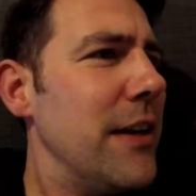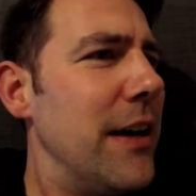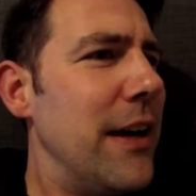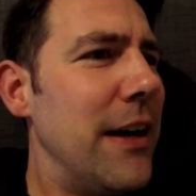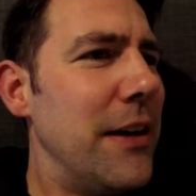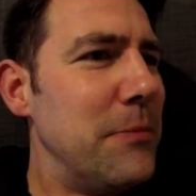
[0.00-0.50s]

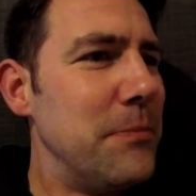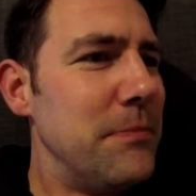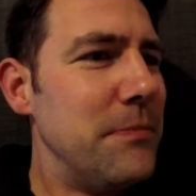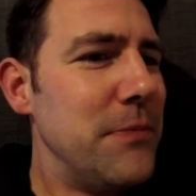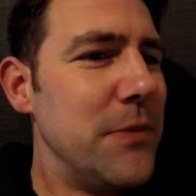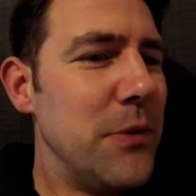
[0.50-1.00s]

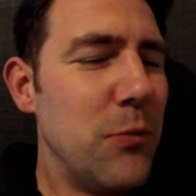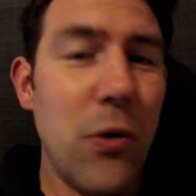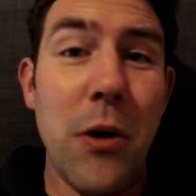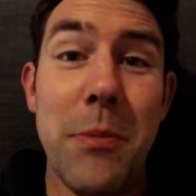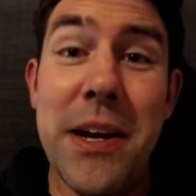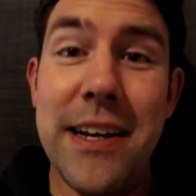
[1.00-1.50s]
What
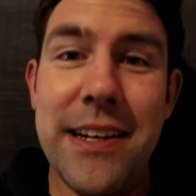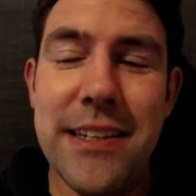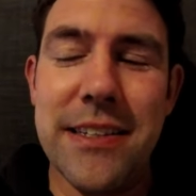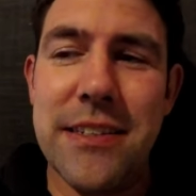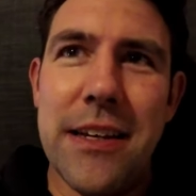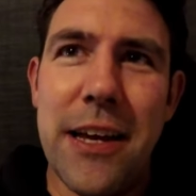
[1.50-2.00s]
I mean
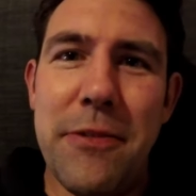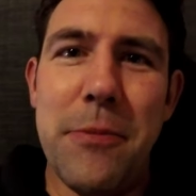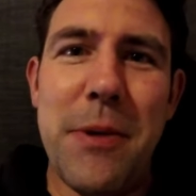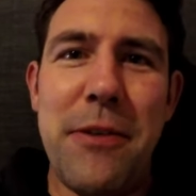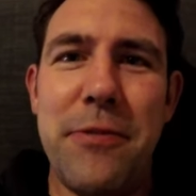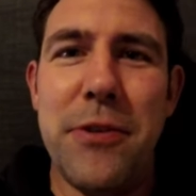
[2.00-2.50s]
is, if I'm
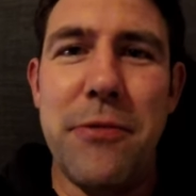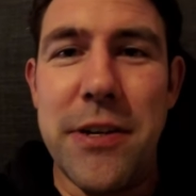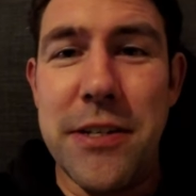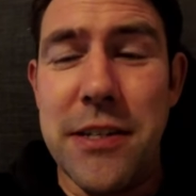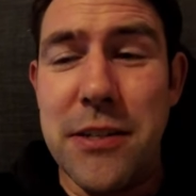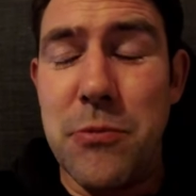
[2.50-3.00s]
out for the
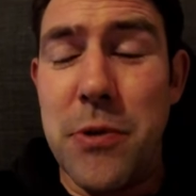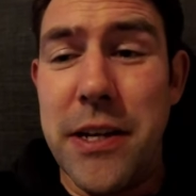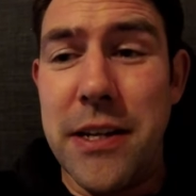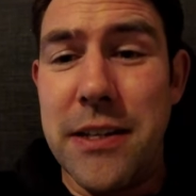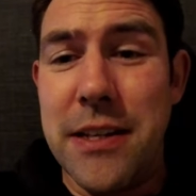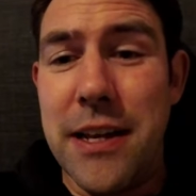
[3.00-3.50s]
rest of this
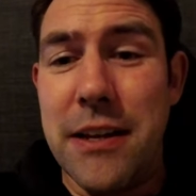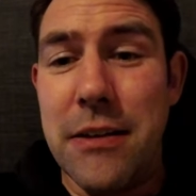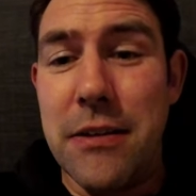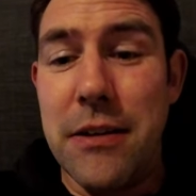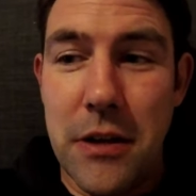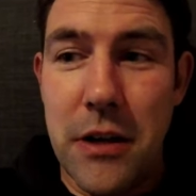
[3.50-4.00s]
week,
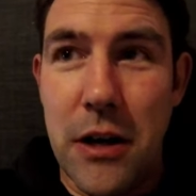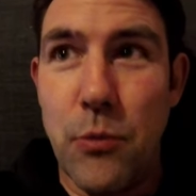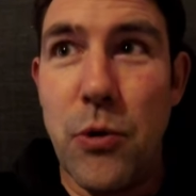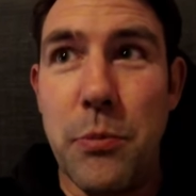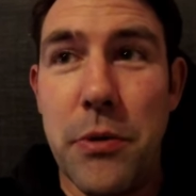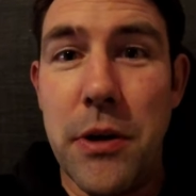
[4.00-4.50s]
then I
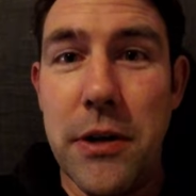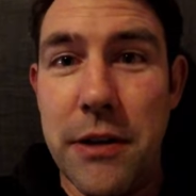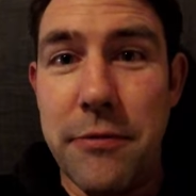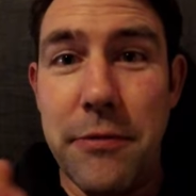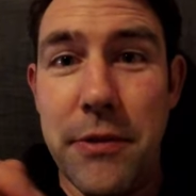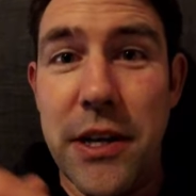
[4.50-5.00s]
will put
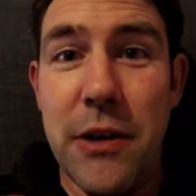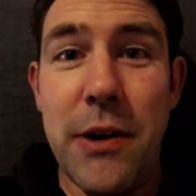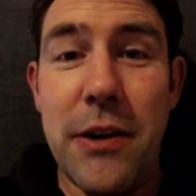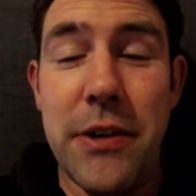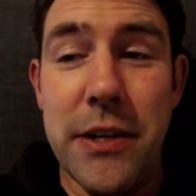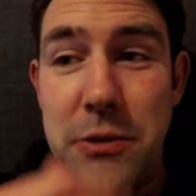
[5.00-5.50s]
another video
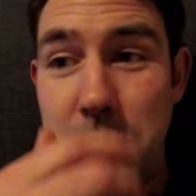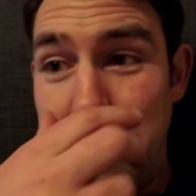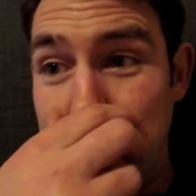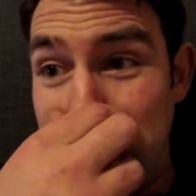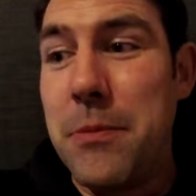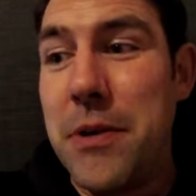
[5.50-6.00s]
out next
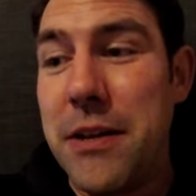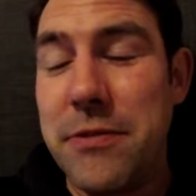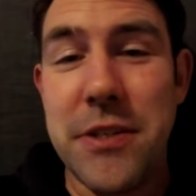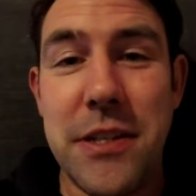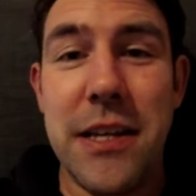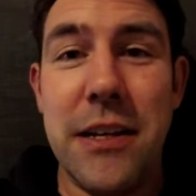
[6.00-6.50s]
week. I'll have
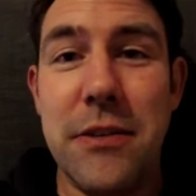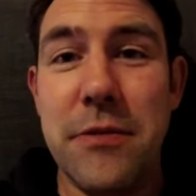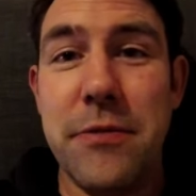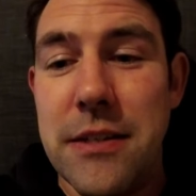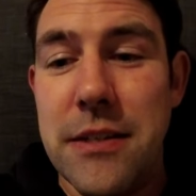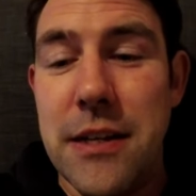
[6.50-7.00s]
to think of
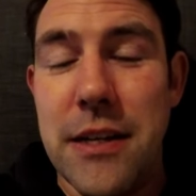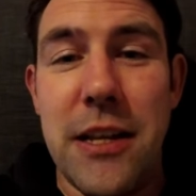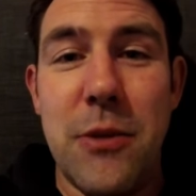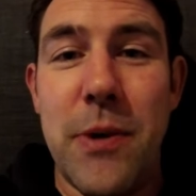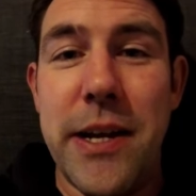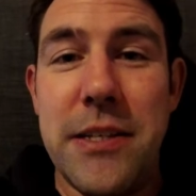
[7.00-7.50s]

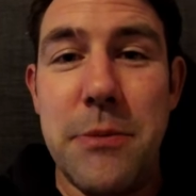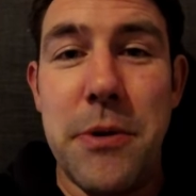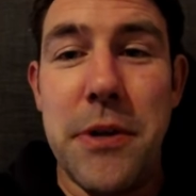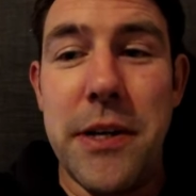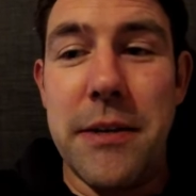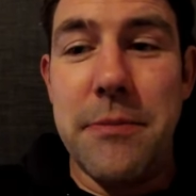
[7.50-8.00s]
another way to
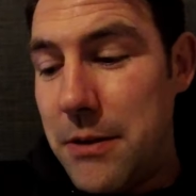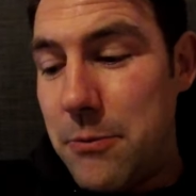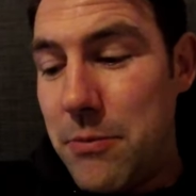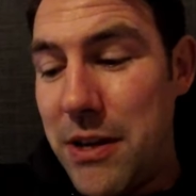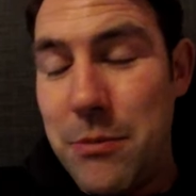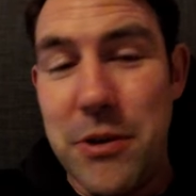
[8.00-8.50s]
put it.
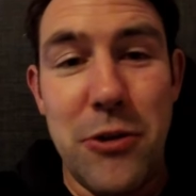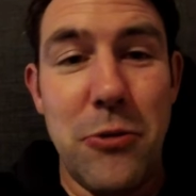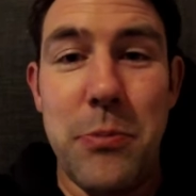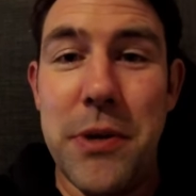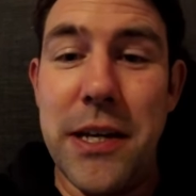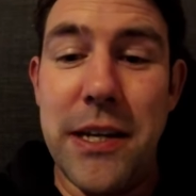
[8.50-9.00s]
Maybe it'll
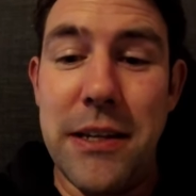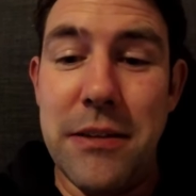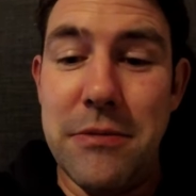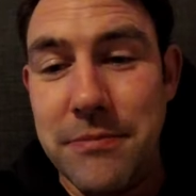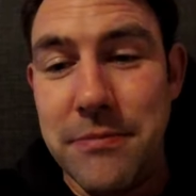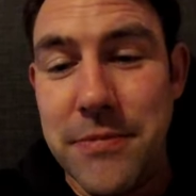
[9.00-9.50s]
be,
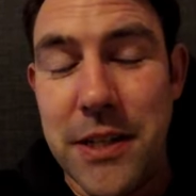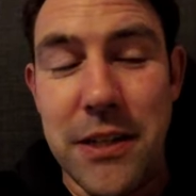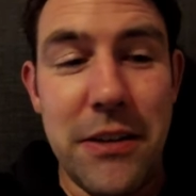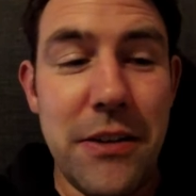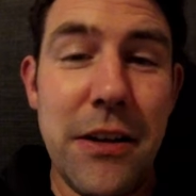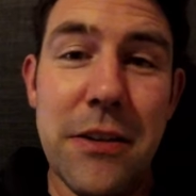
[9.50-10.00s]
I
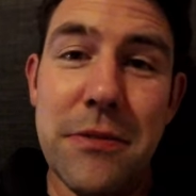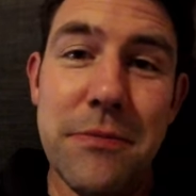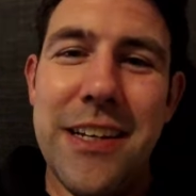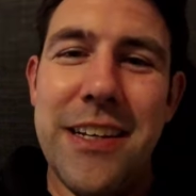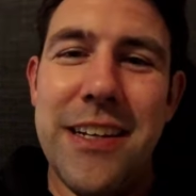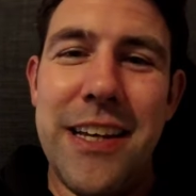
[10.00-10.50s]
don't know.
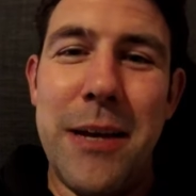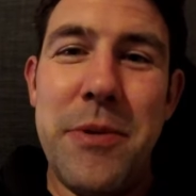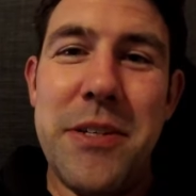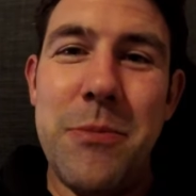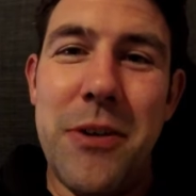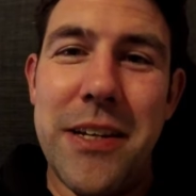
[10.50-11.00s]
Give me
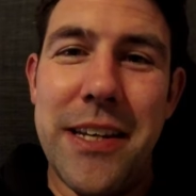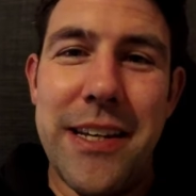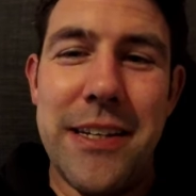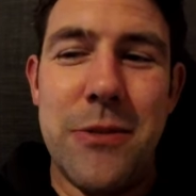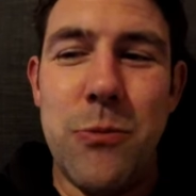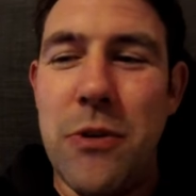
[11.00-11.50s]
some
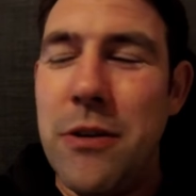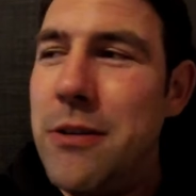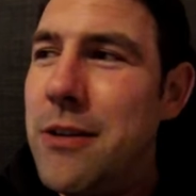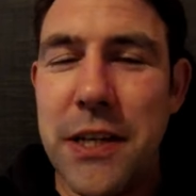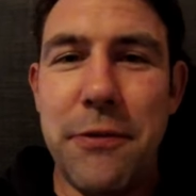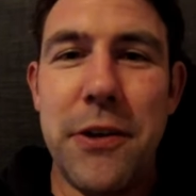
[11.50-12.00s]
ideas. What
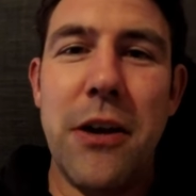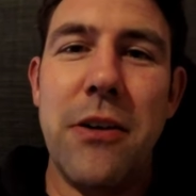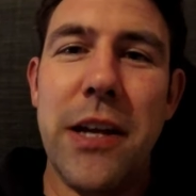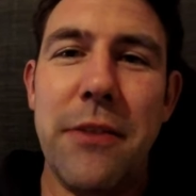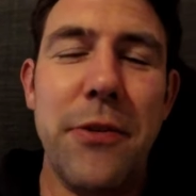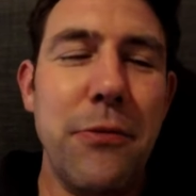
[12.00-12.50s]
if I can't
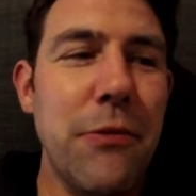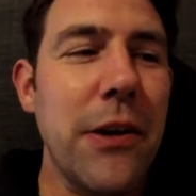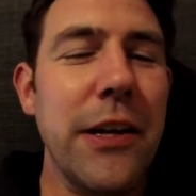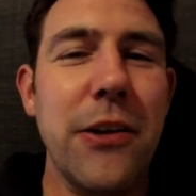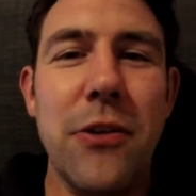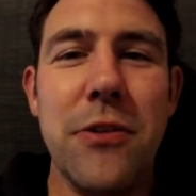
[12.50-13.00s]
give you
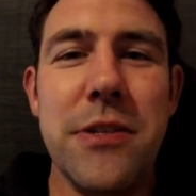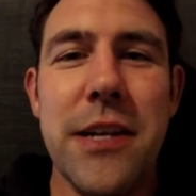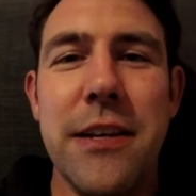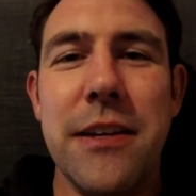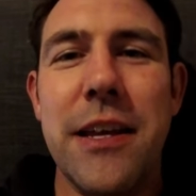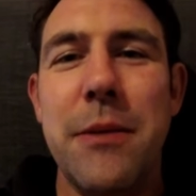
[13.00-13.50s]
running
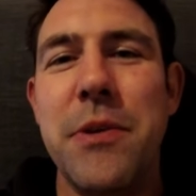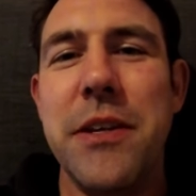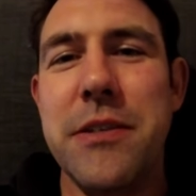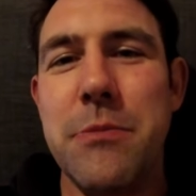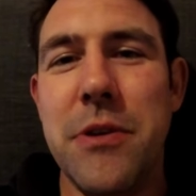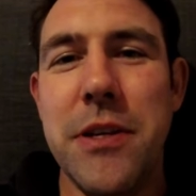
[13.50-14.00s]
content, give me
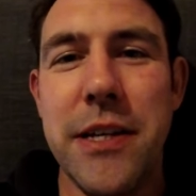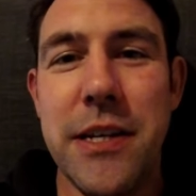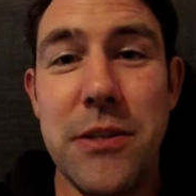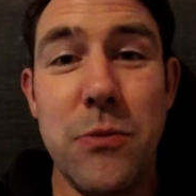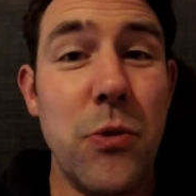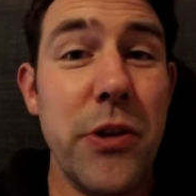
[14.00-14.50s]
some
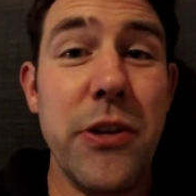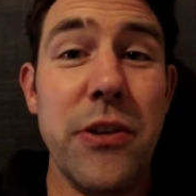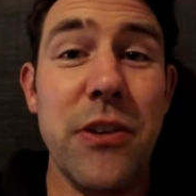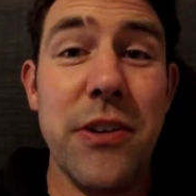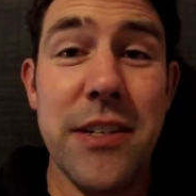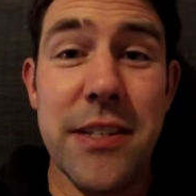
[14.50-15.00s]
ideas of what you'd
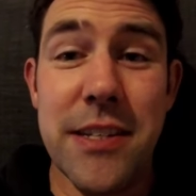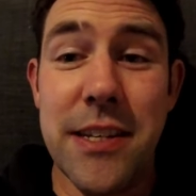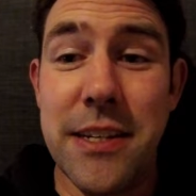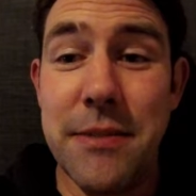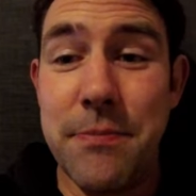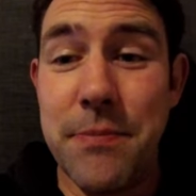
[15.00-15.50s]
like to see.